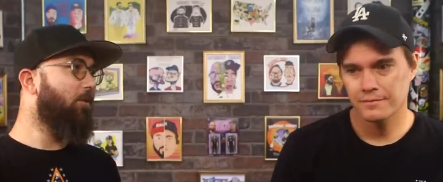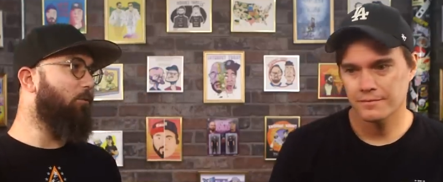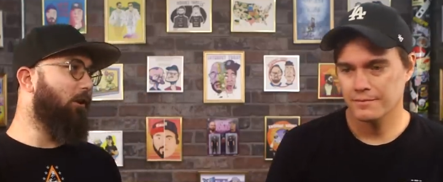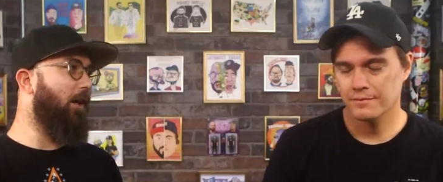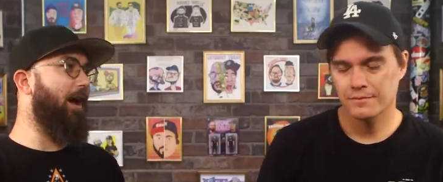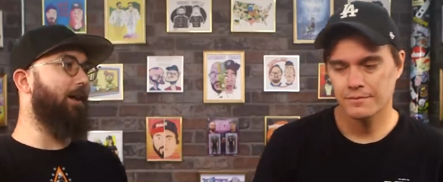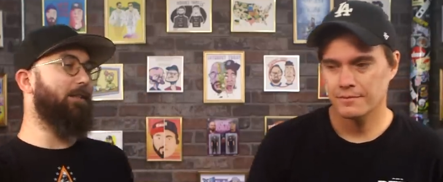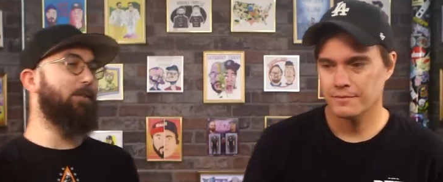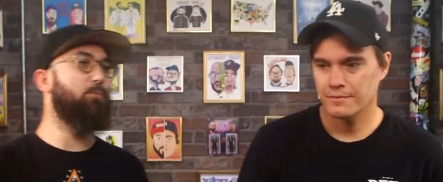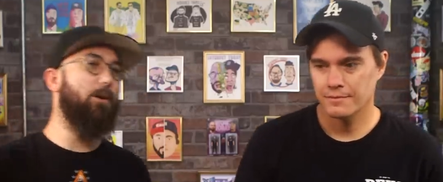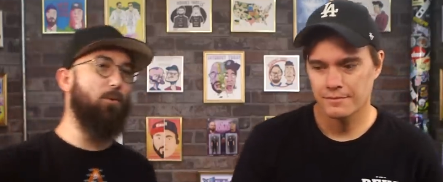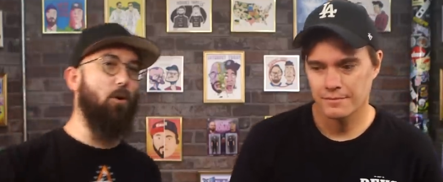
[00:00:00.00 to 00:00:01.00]
Speaker 1: rely on the
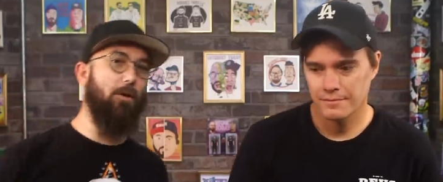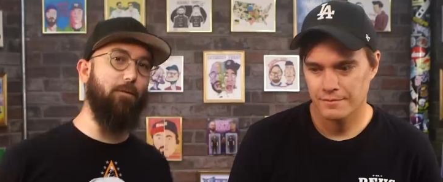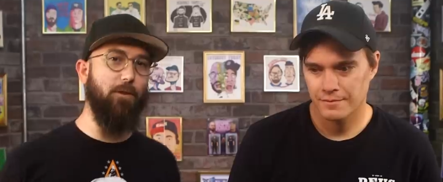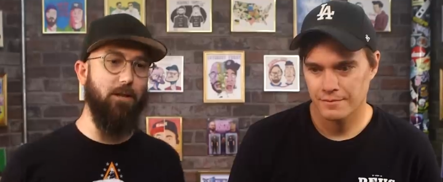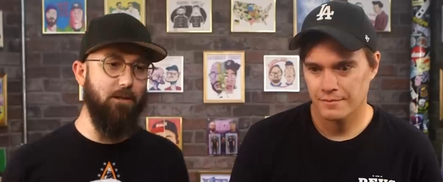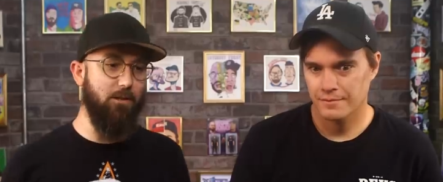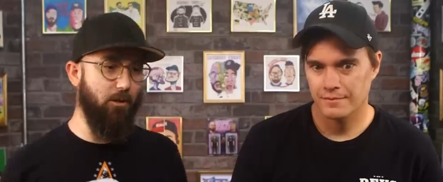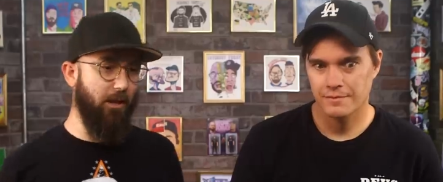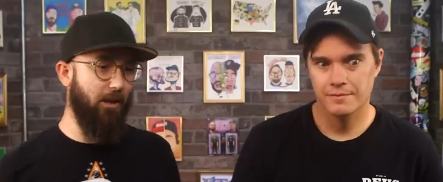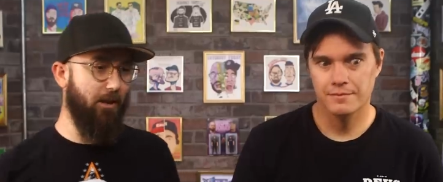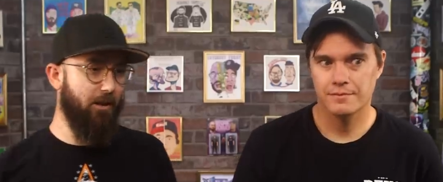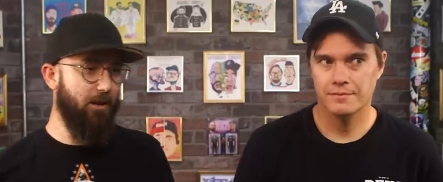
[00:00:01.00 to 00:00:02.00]
Supreme Court for this, so
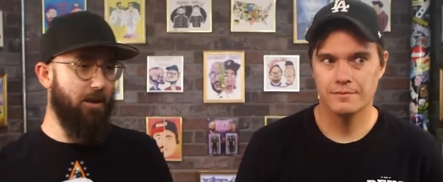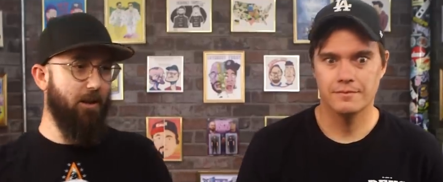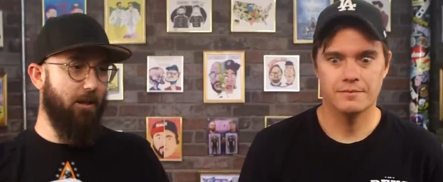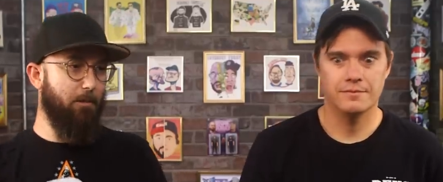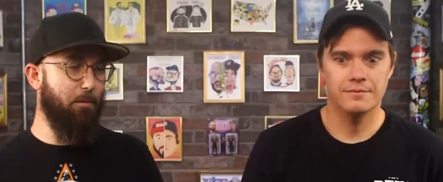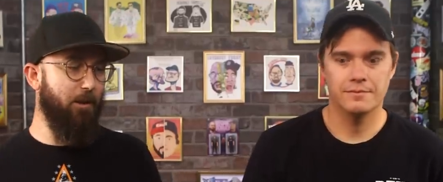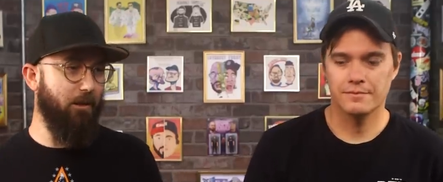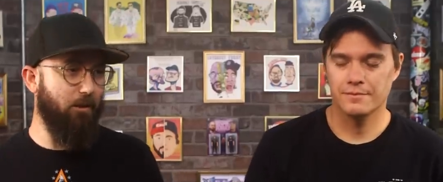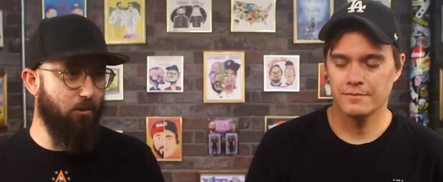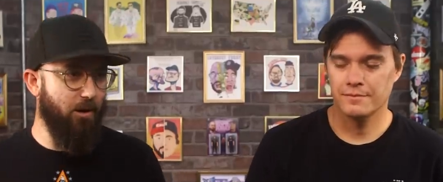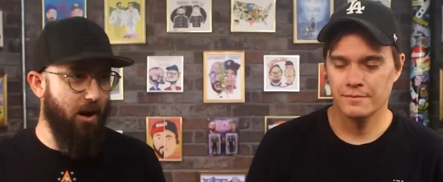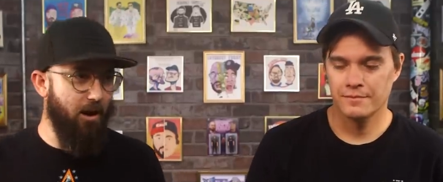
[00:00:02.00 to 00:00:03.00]
they they're putting it
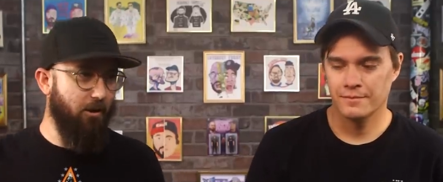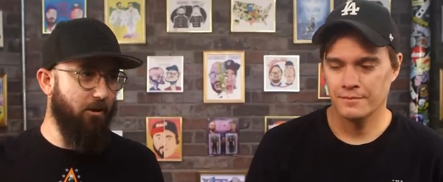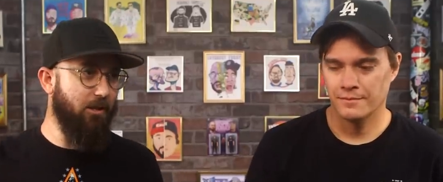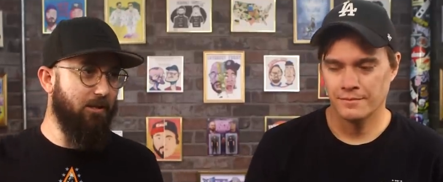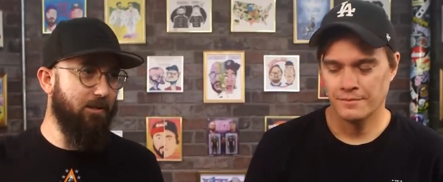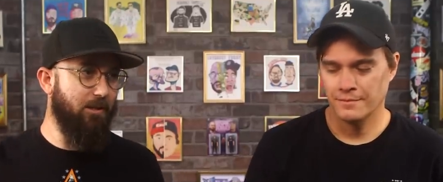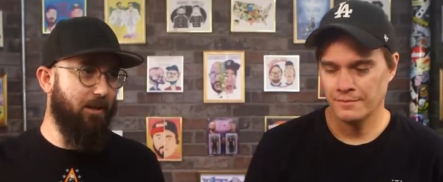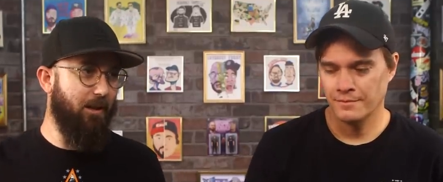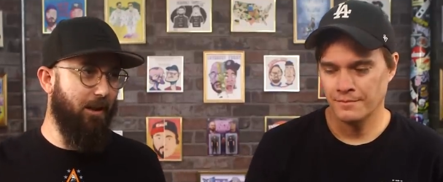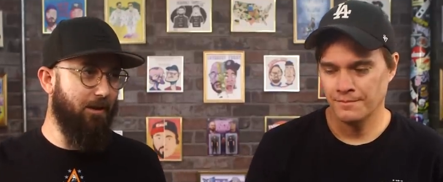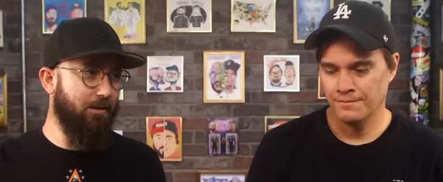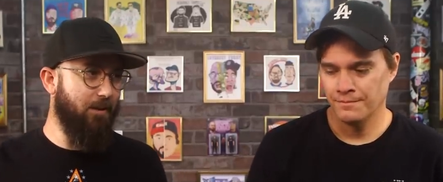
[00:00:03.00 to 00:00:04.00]
through Congress,
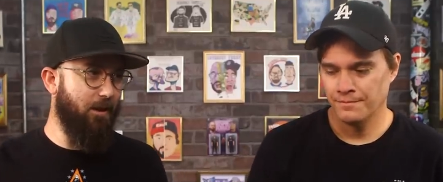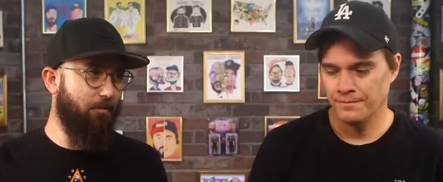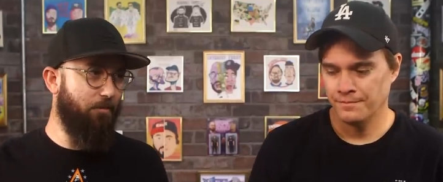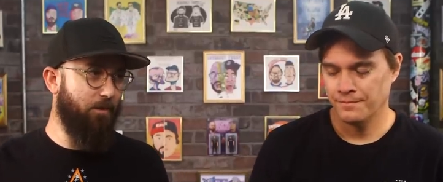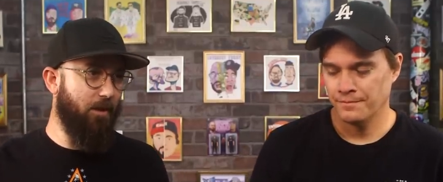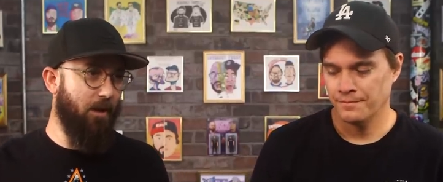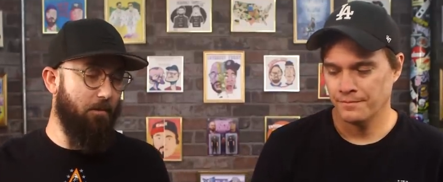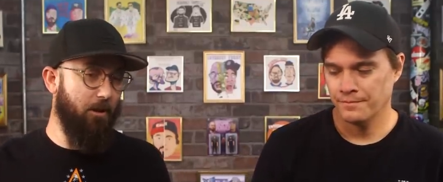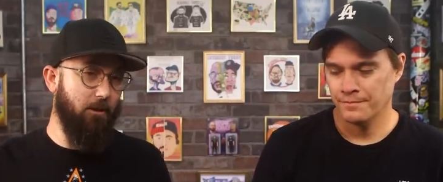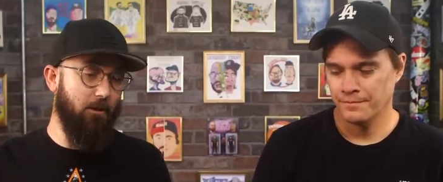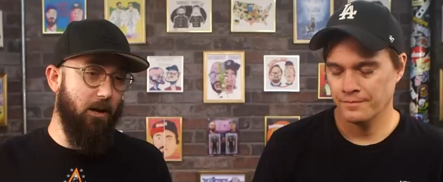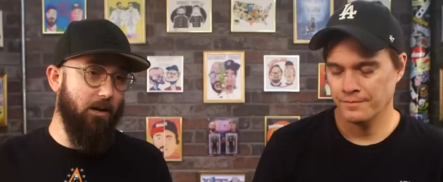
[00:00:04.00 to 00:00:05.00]
and um, I
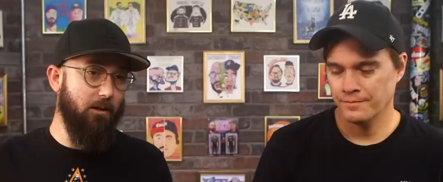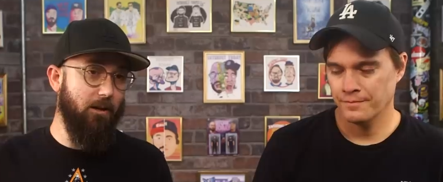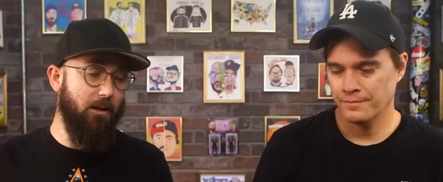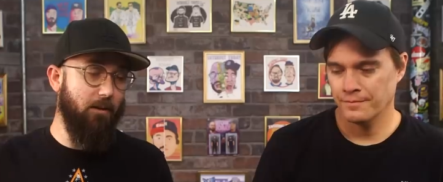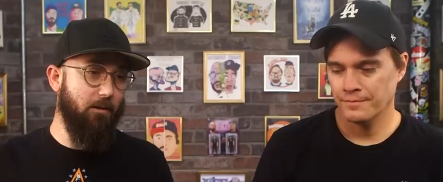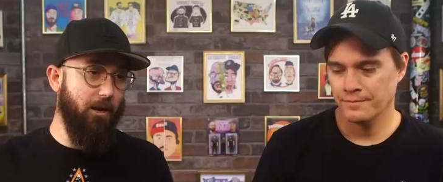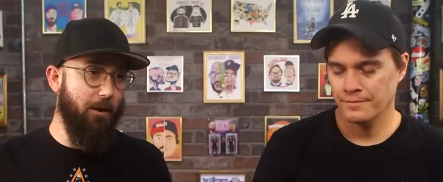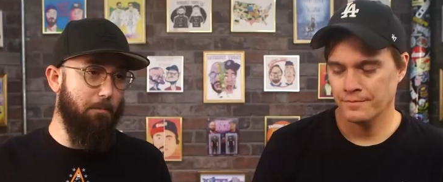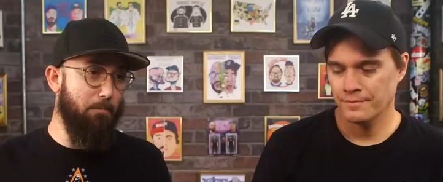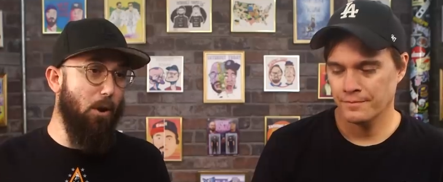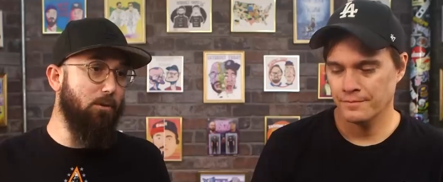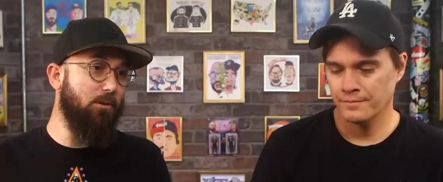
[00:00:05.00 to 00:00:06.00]
mean, luckily, like
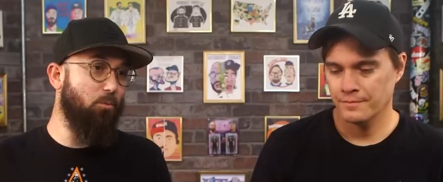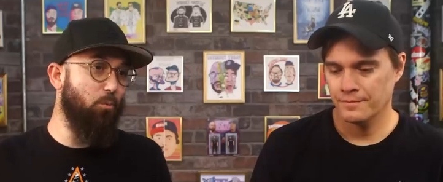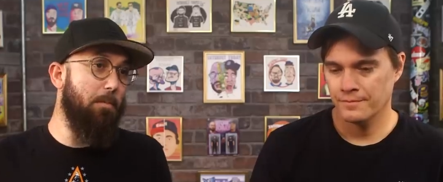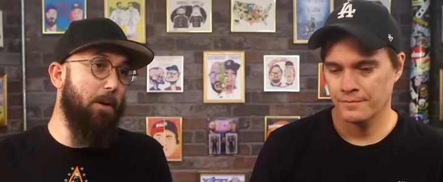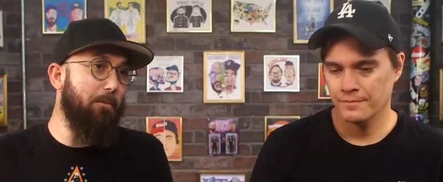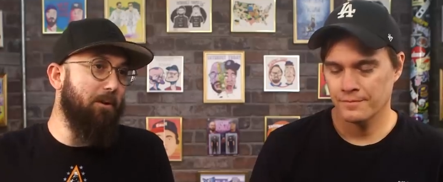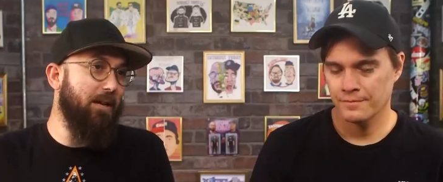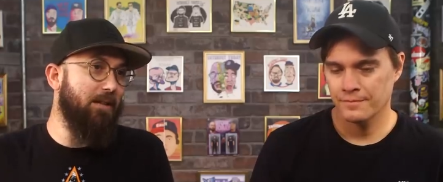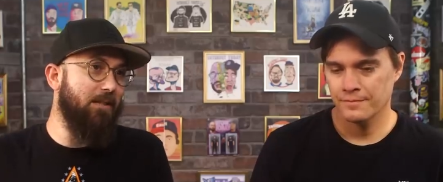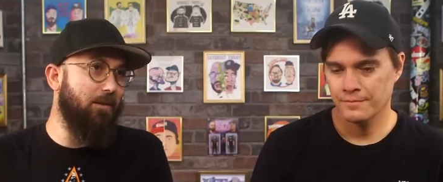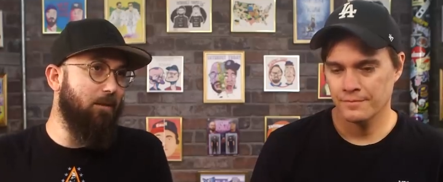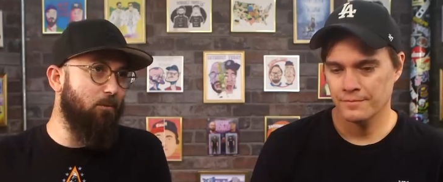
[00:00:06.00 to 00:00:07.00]
most
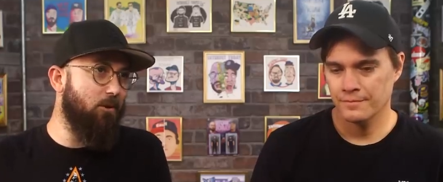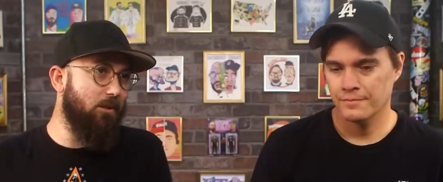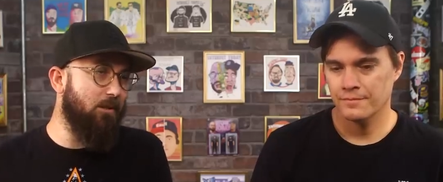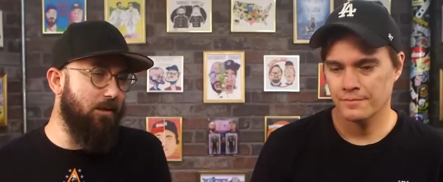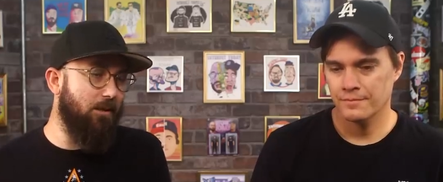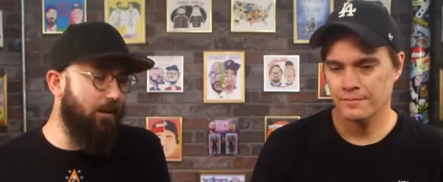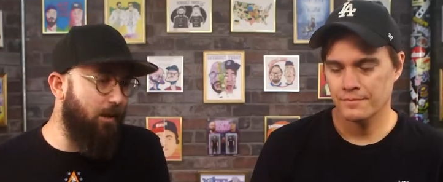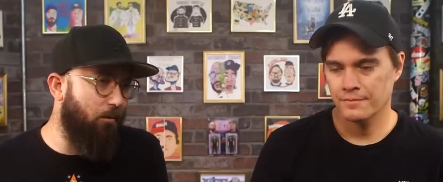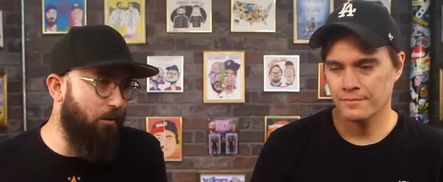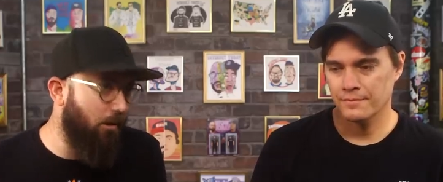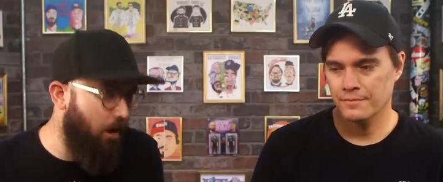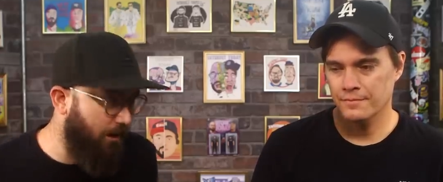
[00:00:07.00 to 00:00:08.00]
Republicans, even were just like, yeah,
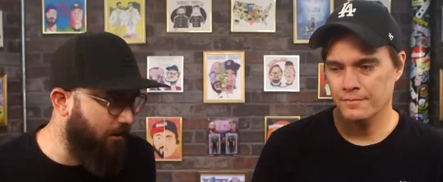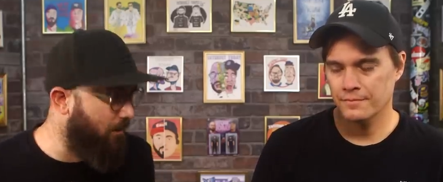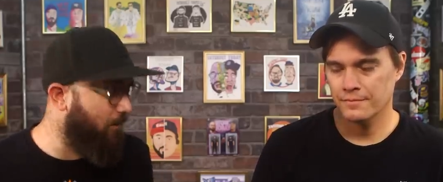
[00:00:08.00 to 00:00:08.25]
we lost